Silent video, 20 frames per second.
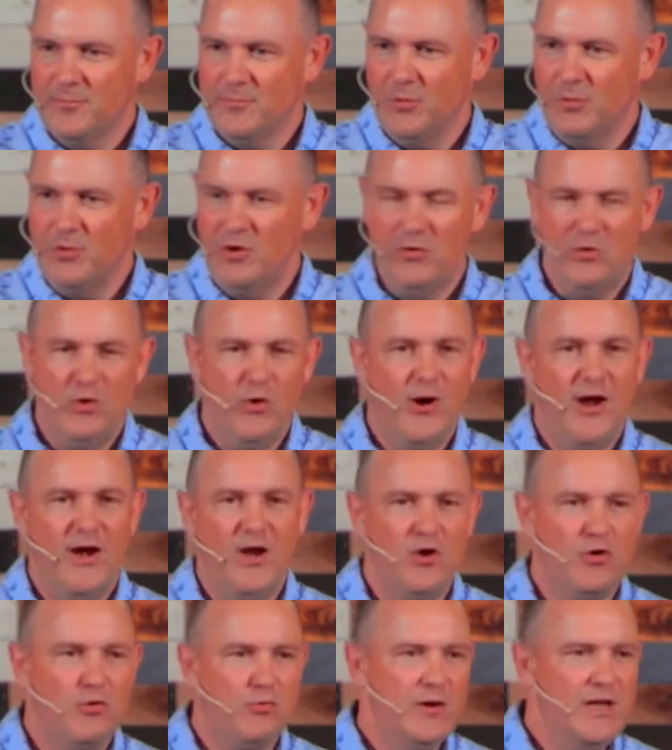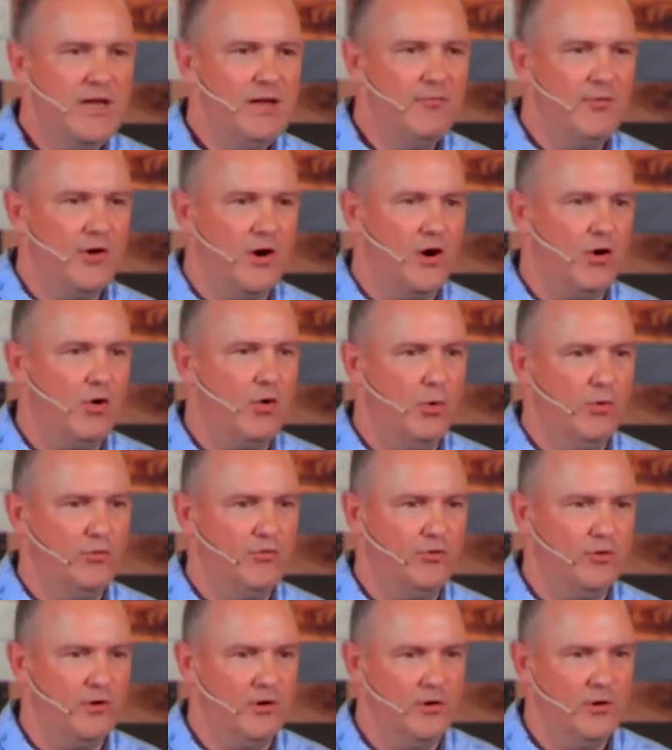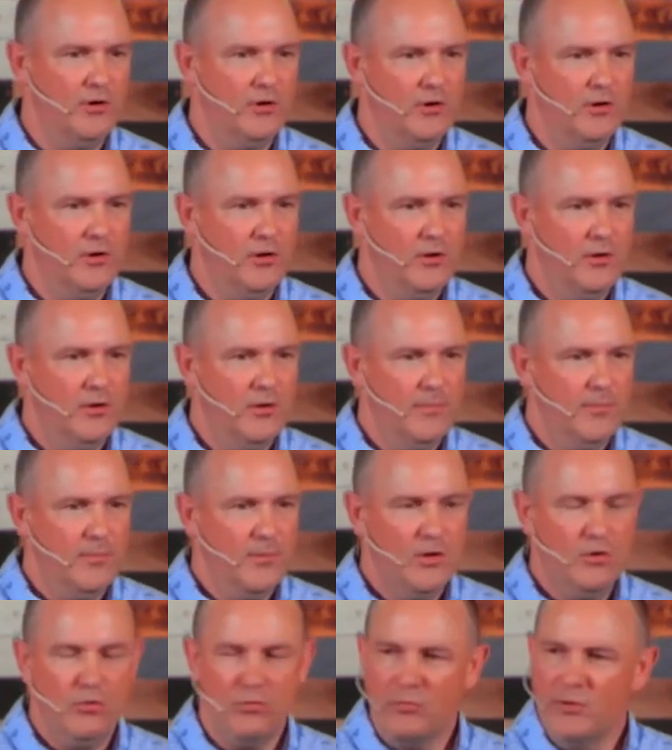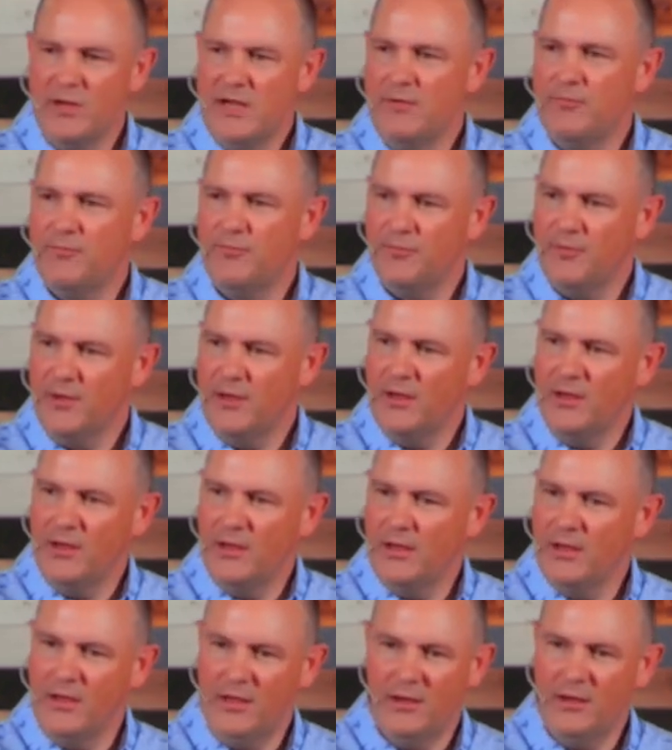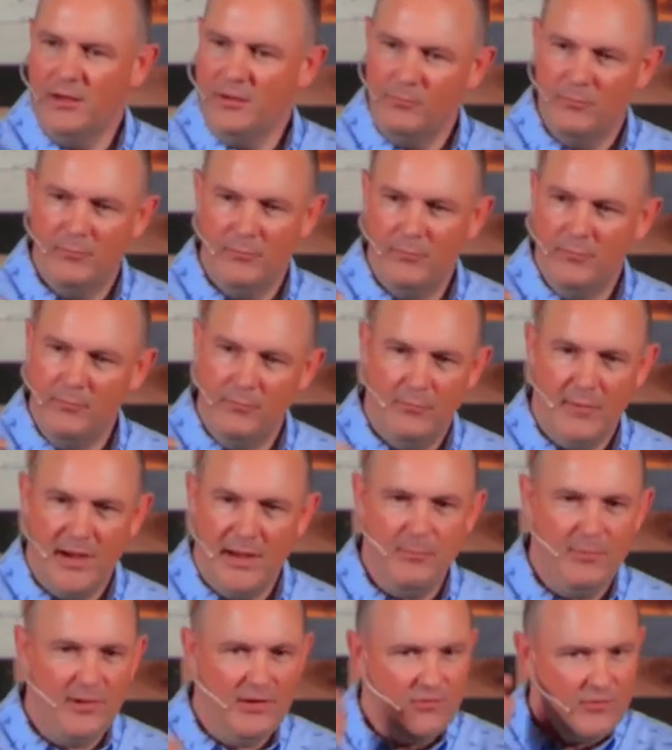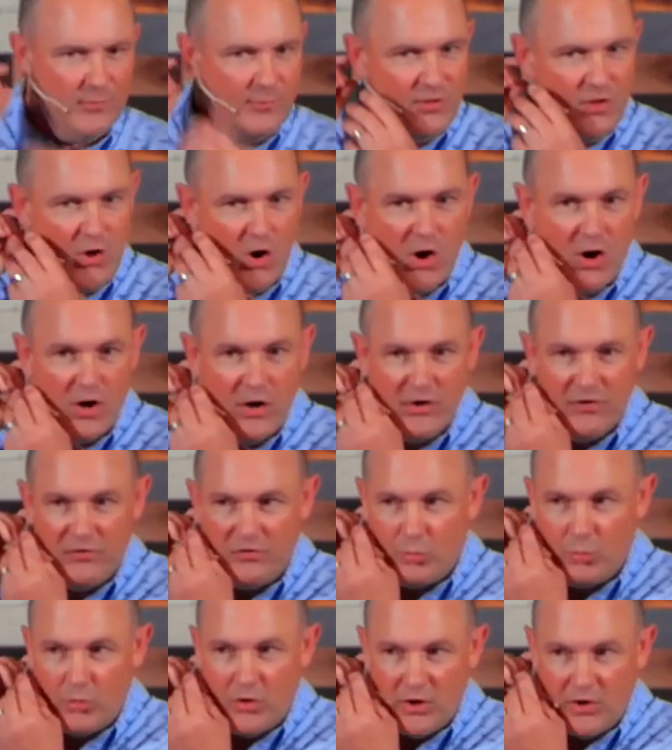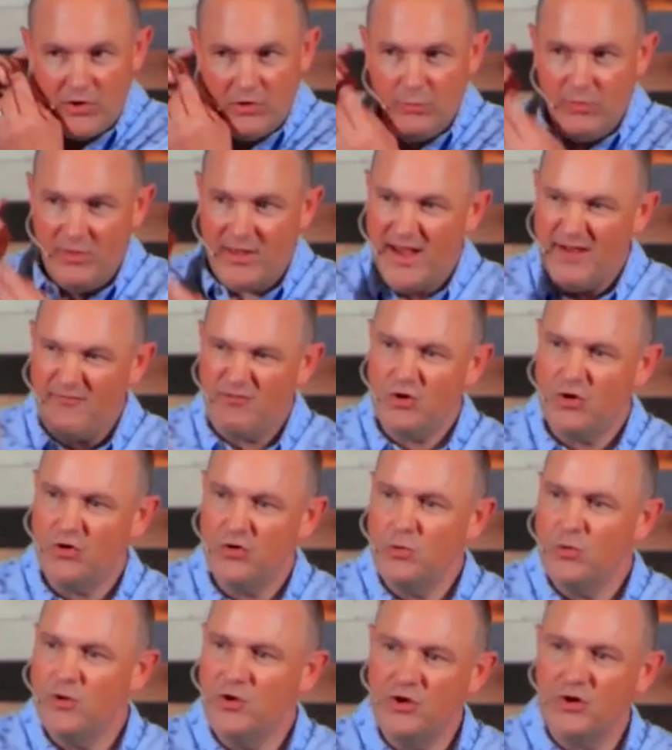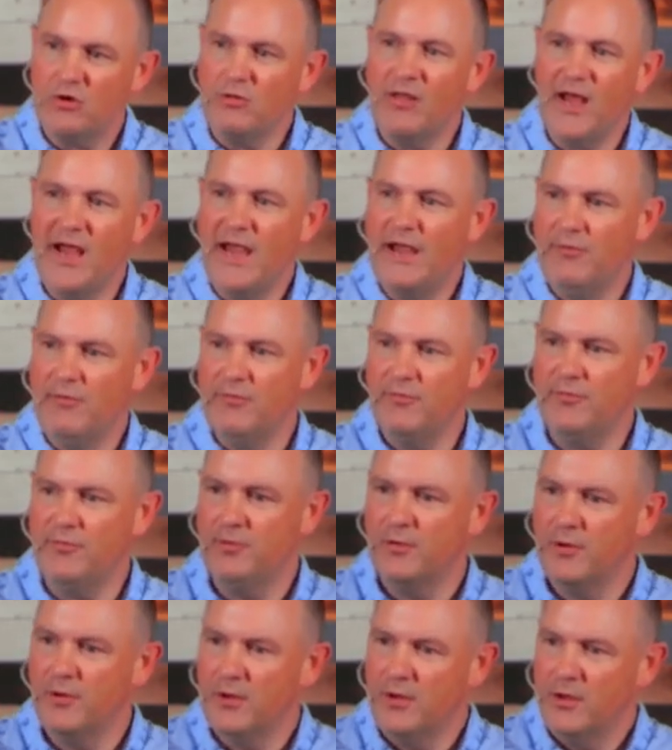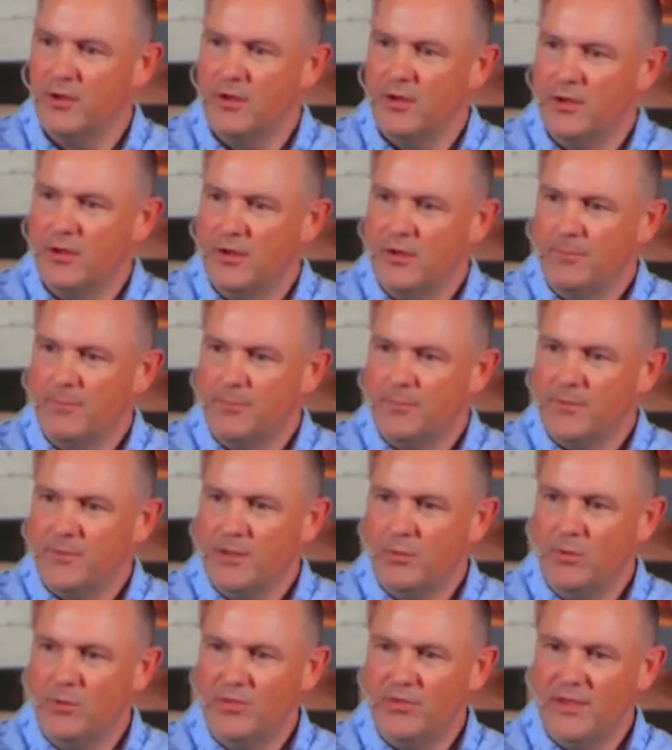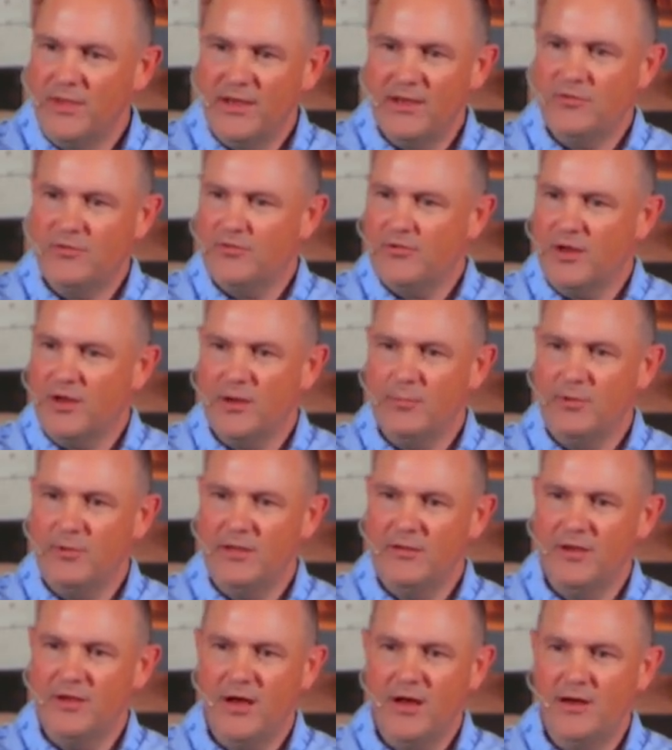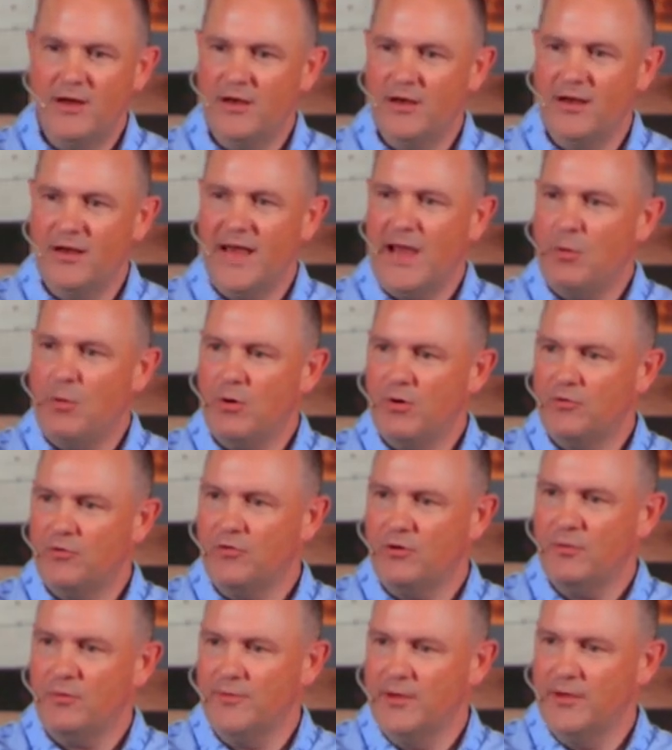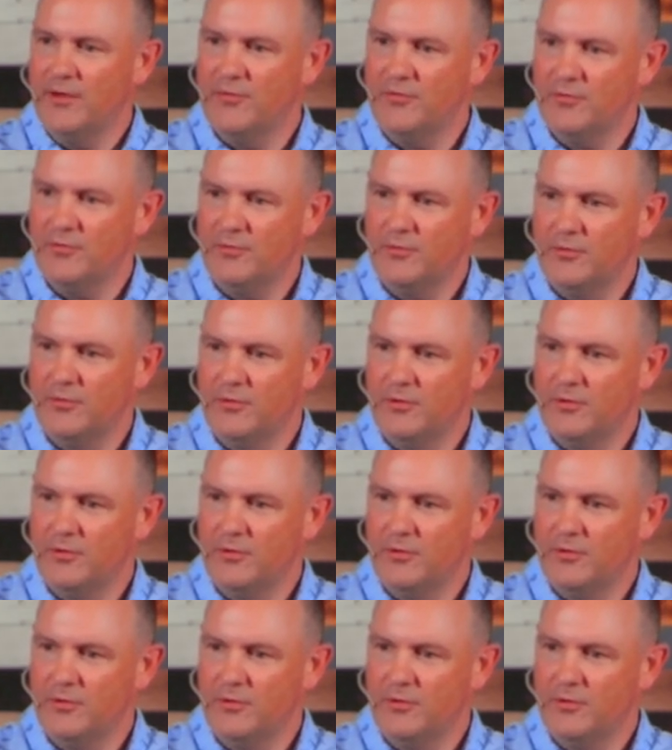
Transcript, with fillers: We don't know how to grieve in our culture. Grief might be some of the hardest work you will ever do in your life. We think it's going to be done in an hour service.